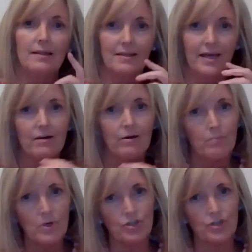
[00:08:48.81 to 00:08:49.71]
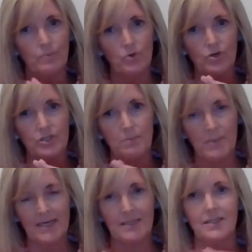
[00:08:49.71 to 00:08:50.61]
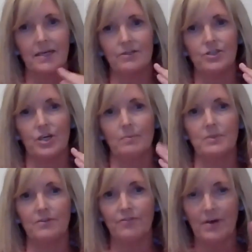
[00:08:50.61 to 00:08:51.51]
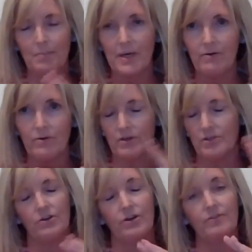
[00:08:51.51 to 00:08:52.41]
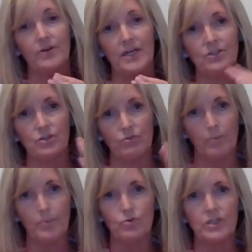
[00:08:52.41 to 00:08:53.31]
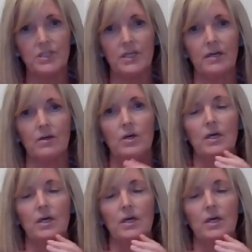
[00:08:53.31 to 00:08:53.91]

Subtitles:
they are much more demanding in terms of financial reporting,